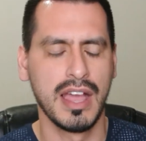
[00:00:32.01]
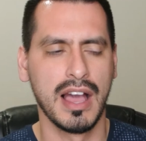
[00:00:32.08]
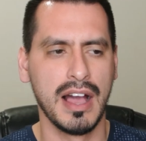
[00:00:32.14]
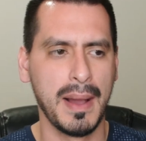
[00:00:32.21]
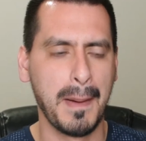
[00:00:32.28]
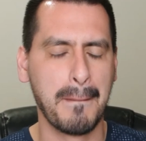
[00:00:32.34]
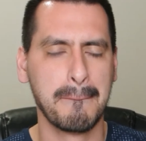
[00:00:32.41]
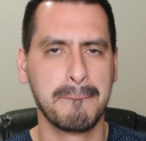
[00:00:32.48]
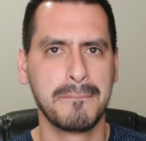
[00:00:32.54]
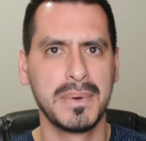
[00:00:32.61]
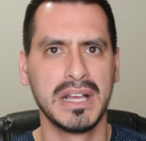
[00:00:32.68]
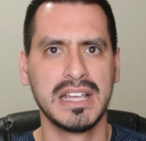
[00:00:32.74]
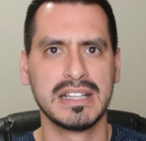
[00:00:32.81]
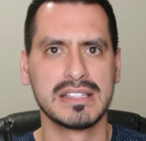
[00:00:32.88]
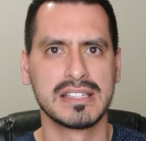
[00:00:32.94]
Um,
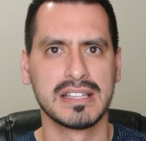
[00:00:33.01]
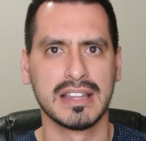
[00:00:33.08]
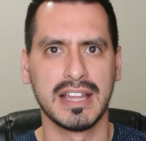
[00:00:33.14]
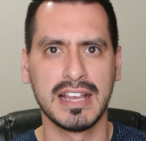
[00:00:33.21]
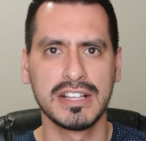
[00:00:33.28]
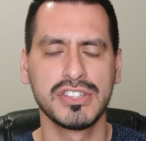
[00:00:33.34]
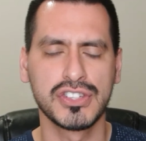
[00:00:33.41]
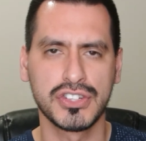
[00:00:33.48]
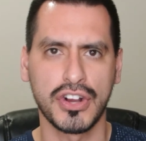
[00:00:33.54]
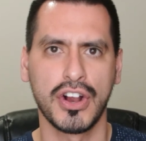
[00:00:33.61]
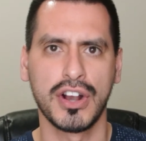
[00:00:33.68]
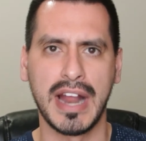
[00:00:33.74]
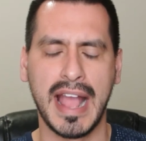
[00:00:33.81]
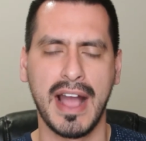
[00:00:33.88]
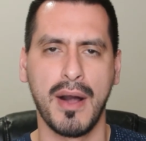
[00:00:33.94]
but let's
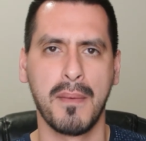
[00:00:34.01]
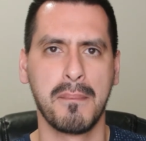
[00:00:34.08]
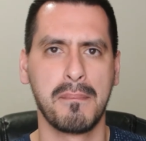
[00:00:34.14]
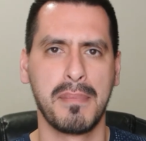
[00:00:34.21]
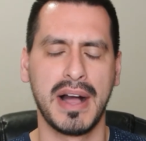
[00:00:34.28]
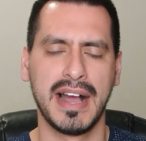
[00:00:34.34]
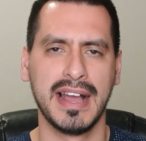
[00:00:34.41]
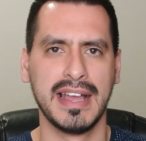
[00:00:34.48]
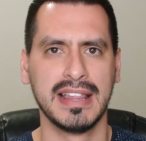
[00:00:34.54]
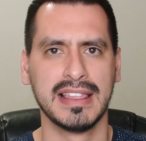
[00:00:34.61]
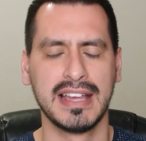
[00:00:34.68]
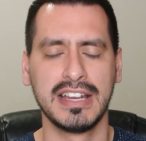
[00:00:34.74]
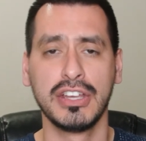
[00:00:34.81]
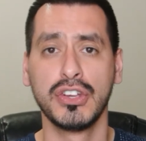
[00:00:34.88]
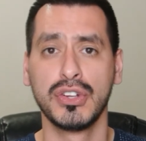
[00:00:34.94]
start out by
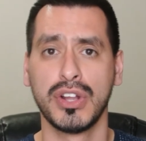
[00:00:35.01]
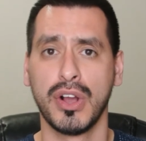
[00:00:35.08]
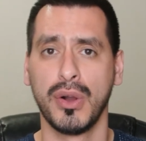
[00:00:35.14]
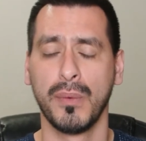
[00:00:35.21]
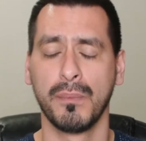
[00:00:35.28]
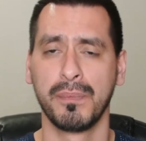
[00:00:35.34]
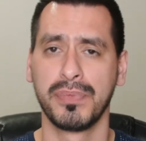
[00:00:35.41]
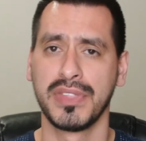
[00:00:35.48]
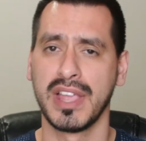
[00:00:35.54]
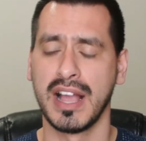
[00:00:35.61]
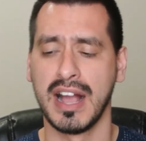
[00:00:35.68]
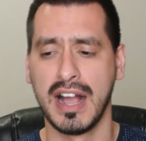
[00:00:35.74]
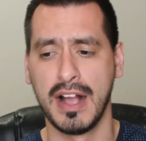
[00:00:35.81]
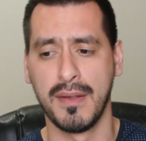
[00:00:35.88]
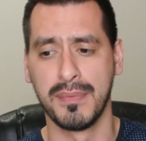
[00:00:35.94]
letting you know
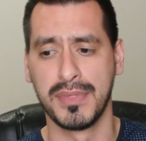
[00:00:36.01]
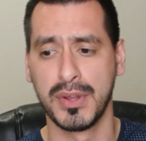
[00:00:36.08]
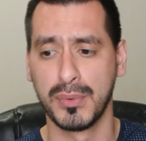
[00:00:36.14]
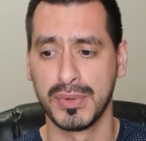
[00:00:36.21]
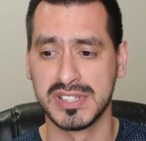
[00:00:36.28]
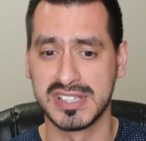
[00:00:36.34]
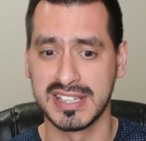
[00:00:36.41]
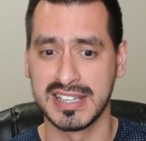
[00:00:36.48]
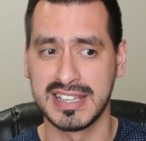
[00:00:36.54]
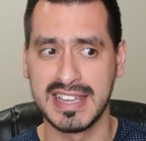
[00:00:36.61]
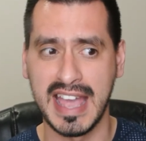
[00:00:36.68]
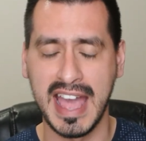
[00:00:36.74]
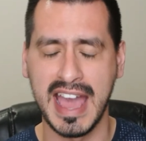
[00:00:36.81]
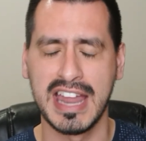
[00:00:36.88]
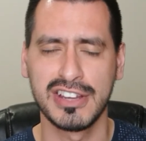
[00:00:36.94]
uh, there was
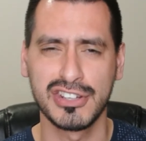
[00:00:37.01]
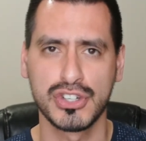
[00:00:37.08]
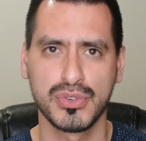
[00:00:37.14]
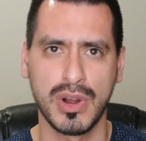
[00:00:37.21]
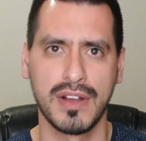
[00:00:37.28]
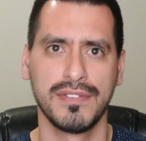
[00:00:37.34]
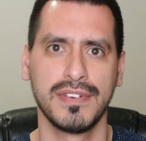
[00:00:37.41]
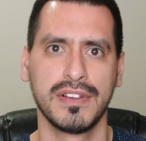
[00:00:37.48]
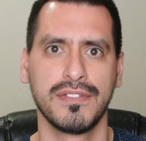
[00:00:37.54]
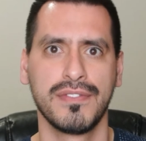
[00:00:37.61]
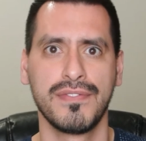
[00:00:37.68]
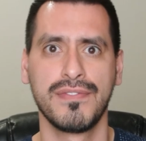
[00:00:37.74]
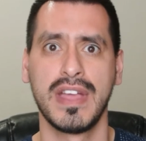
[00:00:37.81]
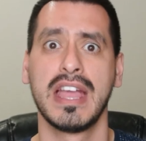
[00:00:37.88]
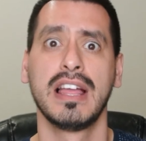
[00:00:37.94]
catastrophic
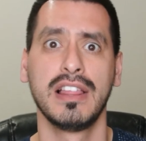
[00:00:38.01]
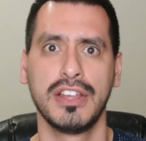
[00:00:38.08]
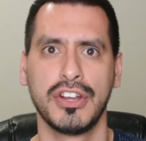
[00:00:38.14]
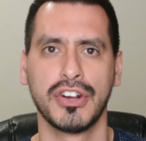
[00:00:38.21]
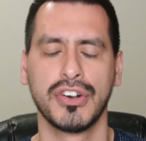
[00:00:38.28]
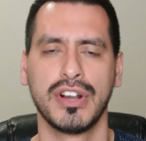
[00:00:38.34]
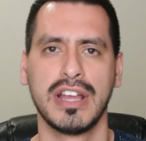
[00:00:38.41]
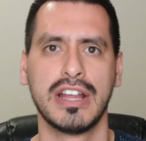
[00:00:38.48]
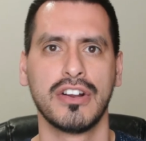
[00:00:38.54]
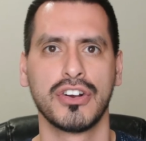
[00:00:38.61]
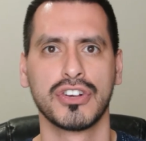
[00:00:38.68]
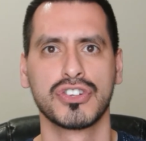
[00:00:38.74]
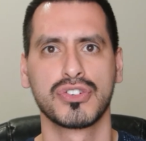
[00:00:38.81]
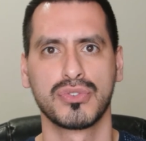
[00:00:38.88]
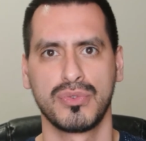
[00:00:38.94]
failure in
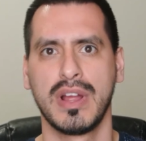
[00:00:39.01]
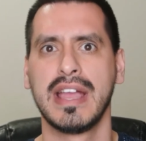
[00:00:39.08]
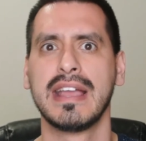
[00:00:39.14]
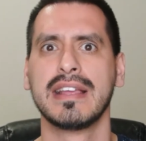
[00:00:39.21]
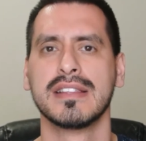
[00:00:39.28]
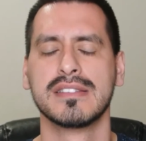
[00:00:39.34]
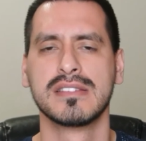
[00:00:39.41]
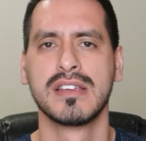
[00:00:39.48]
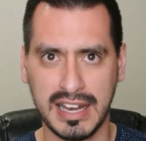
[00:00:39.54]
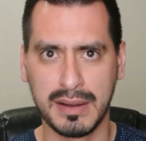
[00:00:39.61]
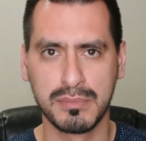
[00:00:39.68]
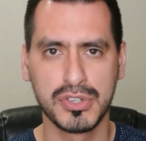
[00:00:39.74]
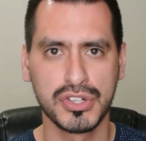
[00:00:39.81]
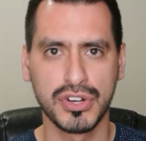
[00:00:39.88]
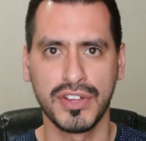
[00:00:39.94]
our trades. And
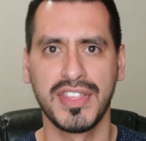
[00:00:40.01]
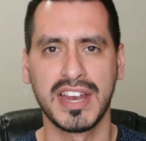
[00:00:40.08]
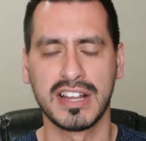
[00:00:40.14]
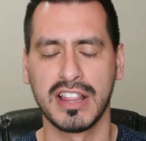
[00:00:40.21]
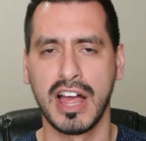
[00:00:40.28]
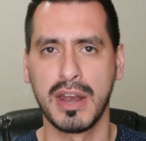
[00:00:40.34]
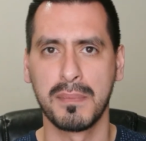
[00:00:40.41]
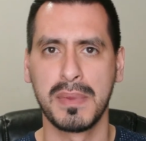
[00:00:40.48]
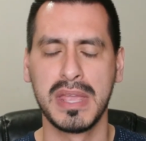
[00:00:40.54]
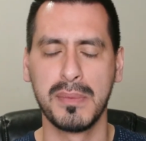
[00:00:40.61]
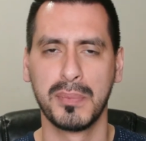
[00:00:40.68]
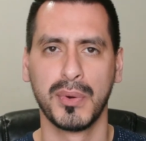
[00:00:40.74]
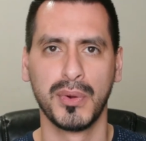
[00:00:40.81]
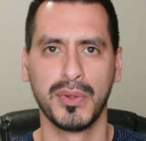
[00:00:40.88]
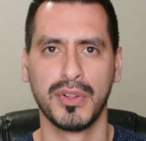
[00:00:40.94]
I'm sure that a lot of
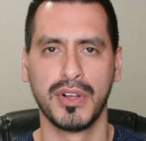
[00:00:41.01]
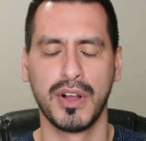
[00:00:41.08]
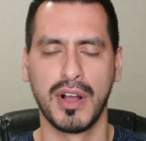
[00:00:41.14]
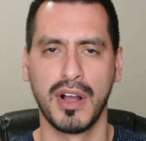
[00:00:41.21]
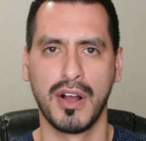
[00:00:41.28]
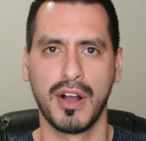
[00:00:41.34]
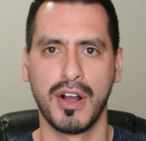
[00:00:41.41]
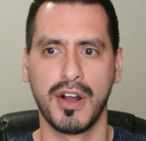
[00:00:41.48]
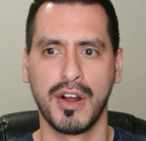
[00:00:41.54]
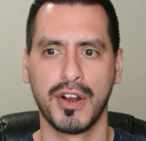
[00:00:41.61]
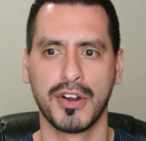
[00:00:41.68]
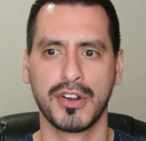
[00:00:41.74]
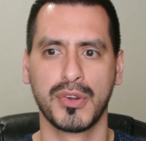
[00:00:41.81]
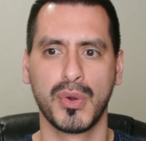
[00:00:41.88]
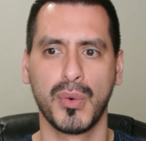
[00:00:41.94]
people
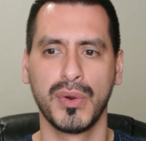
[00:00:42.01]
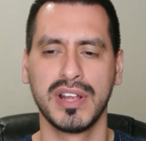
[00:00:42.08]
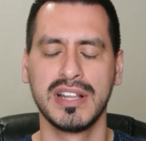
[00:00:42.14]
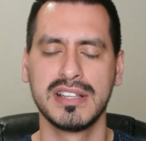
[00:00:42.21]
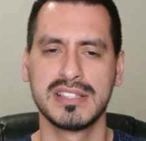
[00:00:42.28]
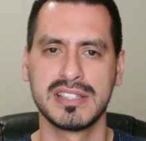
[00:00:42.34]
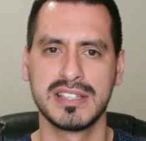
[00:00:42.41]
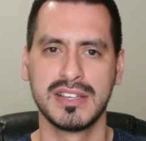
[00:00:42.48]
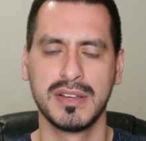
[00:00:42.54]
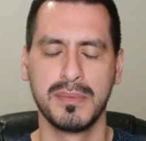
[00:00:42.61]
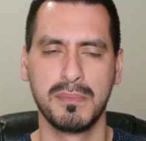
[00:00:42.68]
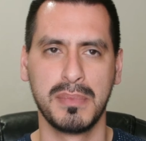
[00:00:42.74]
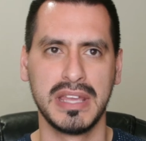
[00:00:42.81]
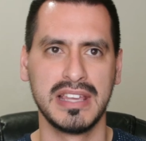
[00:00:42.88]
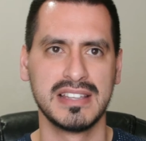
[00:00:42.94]
are going to
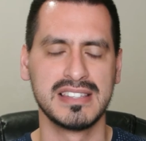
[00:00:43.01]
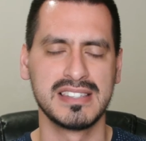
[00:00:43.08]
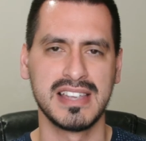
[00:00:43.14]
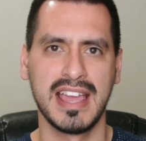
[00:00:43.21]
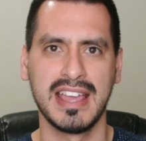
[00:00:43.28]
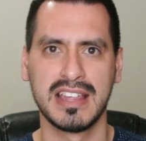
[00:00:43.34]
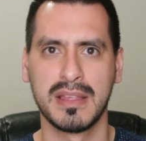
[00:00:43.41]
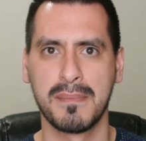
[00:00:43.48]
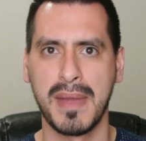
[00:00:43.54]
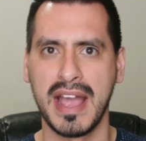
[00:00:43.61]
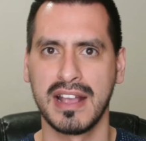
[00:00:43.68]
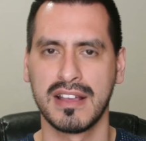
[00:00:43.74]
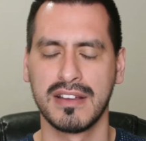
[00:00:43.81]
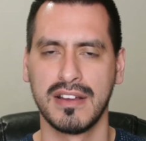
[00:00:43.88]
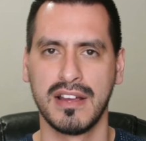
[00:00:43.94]
be saying in the
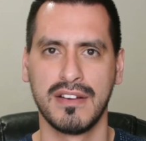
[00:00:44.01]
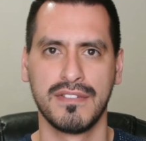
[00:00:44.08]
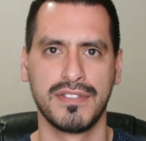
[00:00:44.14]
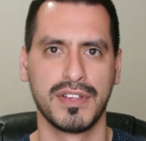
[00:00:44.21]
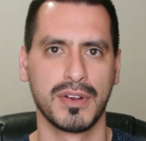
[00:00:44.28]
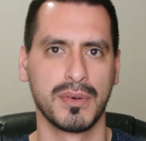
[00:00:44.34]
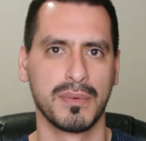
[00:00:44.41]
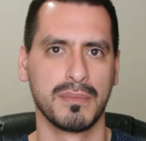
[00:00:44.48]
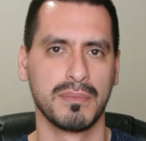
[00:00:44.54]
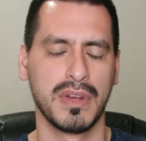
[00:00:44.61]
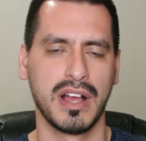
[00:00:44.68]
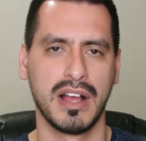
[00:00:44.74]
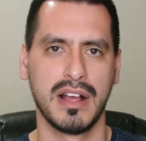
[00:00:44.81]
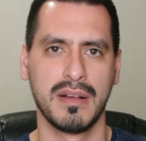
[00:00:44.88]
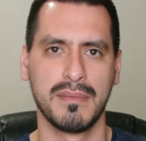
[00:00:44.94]
back of their
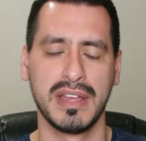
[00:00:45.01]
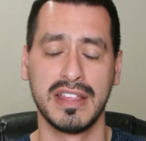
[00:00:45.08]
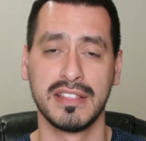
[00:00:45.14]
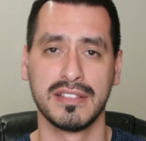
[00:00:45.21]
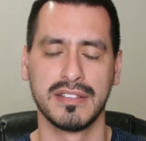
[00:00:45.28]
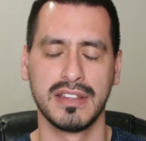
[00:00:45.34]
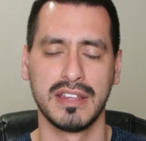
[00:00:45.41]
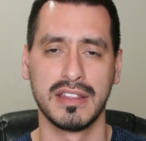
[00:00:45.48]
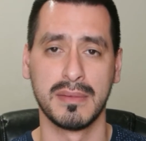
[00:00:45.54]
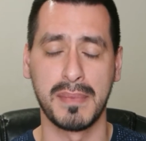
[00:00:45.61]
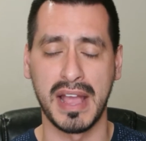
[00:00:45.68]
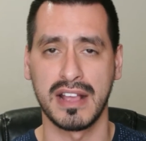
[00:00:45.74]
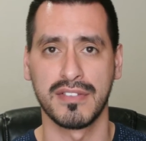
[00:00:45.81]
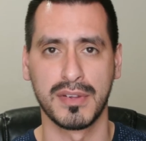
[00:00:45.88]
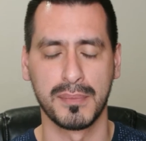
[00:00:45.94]
um, in in the
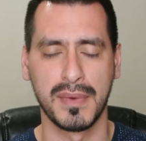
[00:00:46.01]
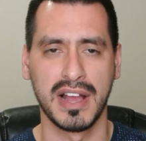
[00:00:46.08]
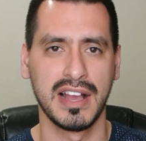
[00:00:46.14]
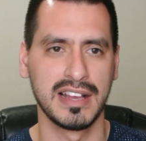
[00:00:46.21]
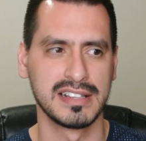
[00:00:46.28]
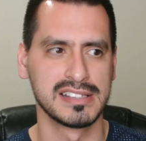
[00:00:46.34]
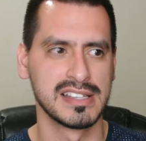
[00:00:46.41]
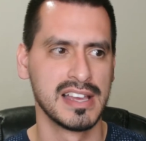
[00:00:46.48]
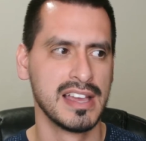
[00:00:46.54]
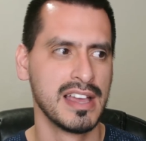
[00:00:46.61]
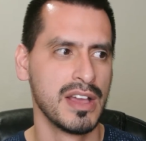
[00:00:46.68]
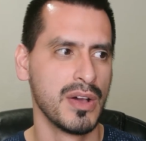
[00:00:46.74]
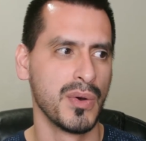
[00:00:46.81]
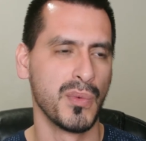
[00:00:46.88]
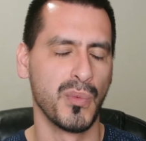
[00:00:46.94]
back of their minds
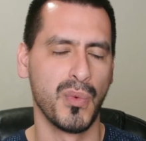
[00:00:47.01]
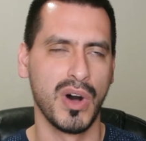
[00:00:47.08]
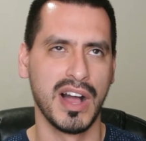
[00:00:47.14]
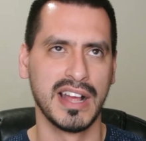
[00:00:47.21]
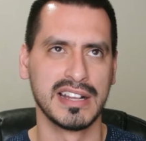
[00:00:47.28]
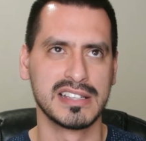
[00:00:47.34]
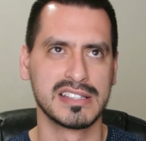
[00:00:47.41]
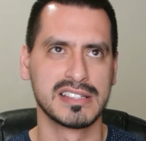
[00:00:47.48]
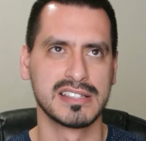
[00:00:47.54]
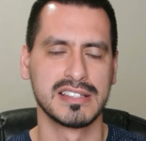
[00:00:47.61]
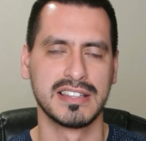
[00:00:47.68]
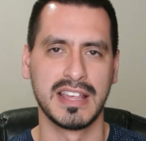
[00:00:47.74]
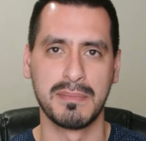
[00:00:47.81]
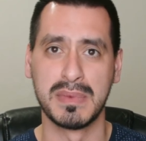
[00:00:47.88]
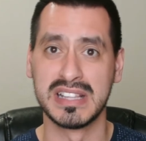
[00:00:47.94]
what
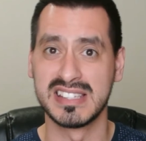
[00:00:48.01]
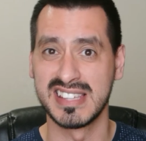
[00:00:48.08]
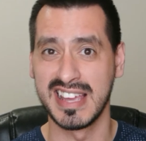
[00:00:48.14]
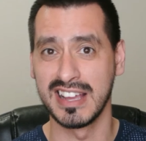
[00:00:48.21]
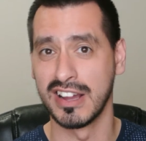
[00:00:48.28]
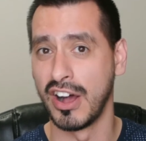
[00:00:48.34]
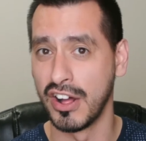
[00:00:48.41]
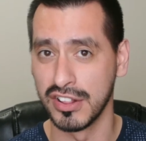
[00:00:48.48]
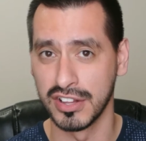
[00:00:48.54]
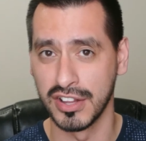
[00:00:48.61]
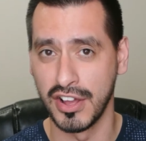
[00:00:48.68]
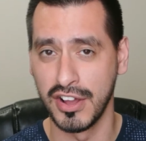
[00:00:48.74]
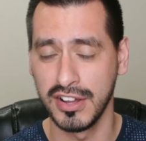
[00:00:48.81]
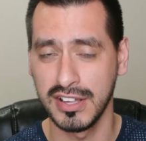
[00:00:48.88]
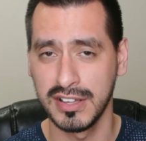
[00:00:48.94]
they've been saying all
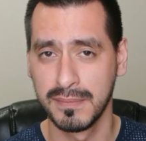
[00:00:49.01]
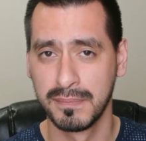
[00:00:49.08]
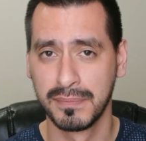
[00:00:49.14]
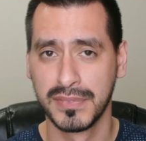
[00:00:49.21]
along,